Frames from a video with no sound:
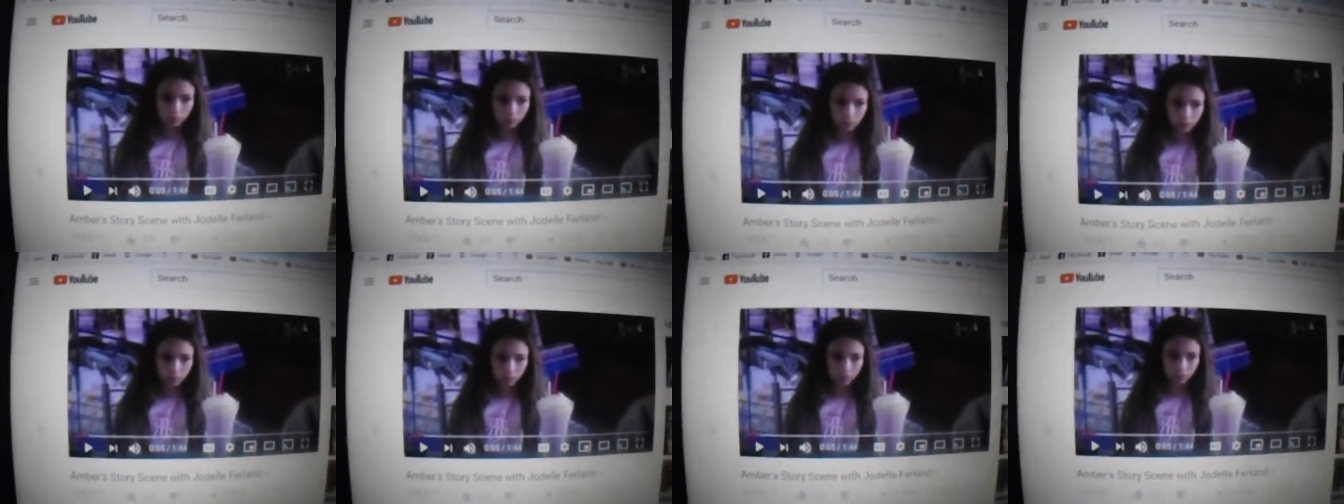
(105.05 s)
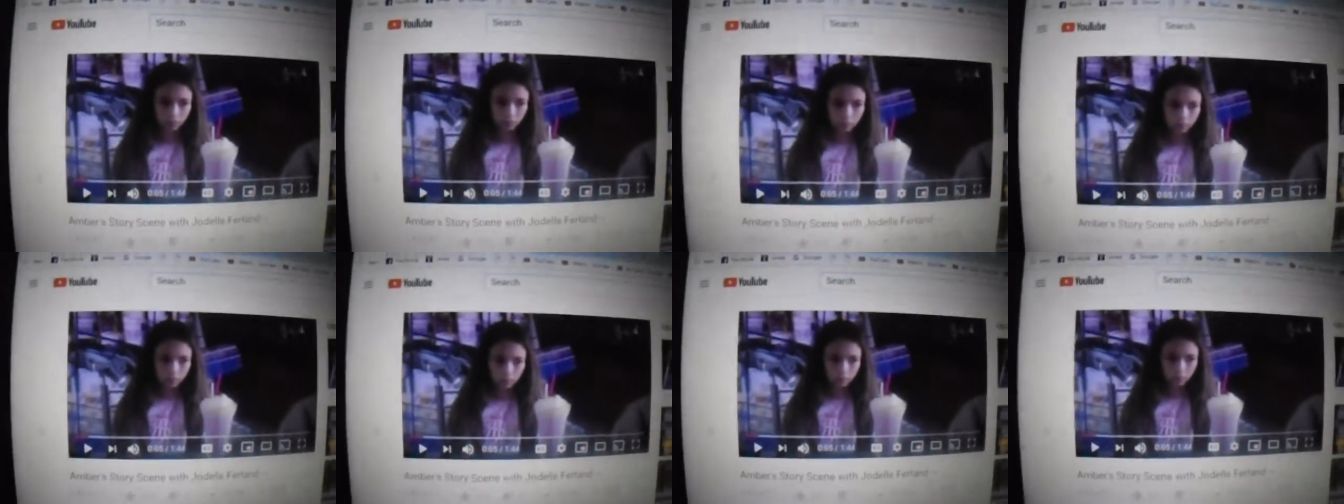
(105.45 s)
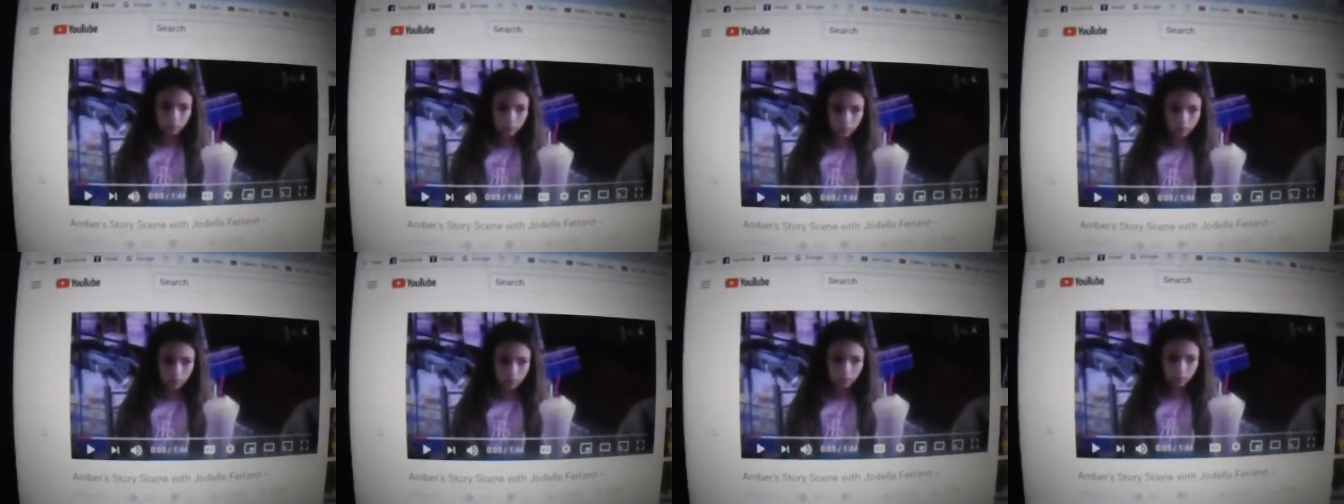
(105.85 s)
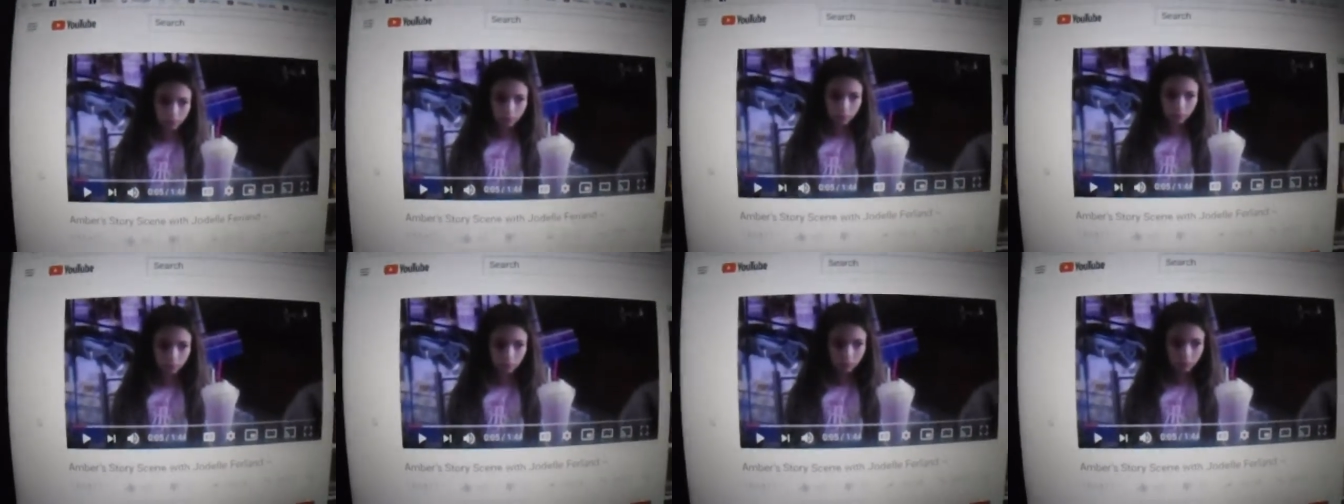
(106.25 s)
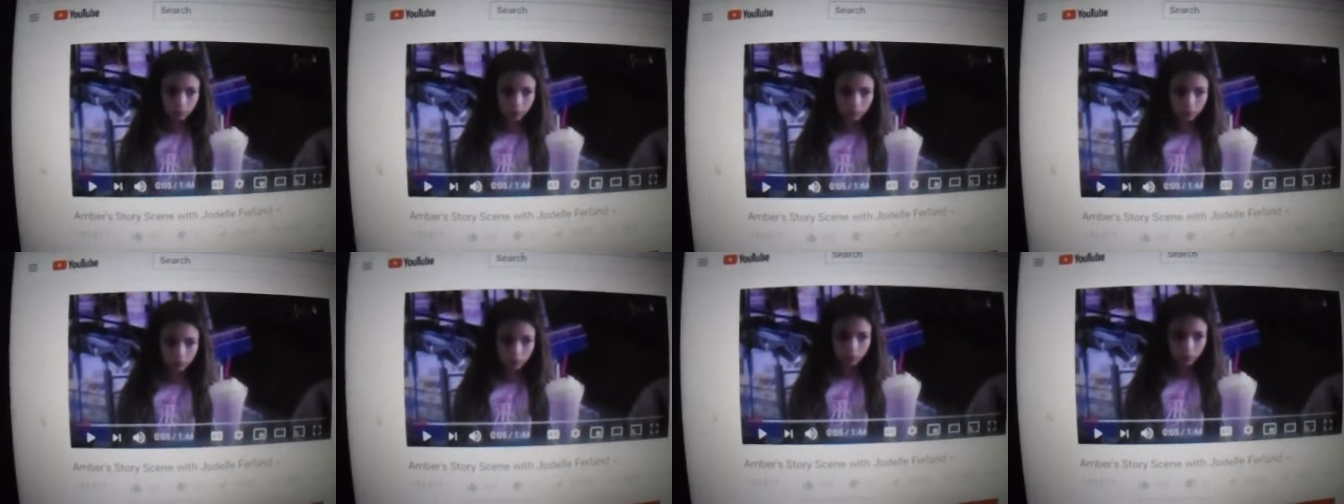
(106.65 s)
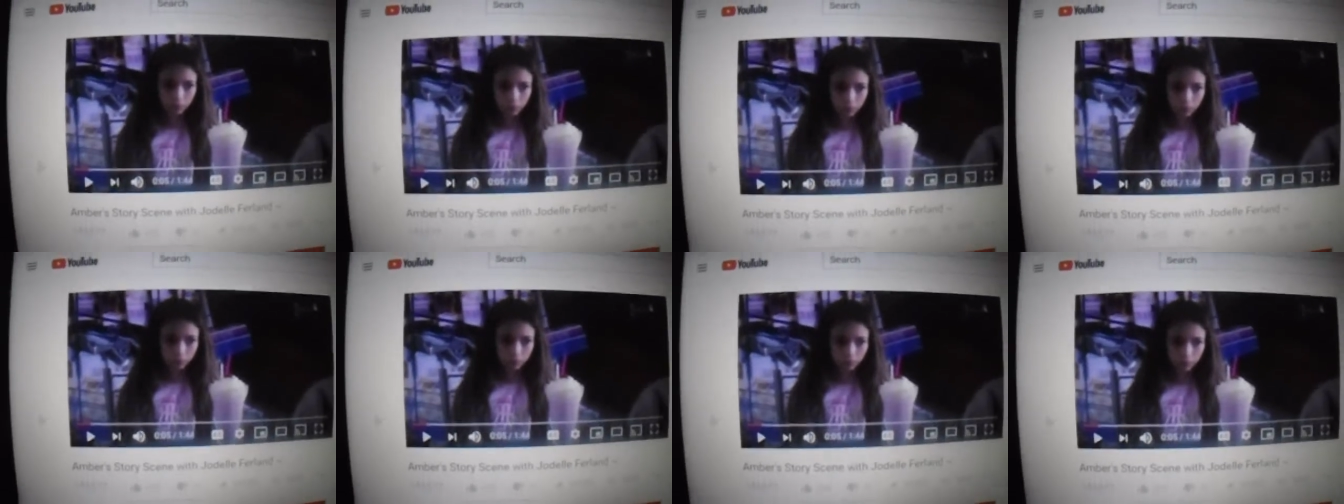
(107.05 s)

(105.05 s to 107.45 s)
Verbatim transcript: but in real life she didn't survive.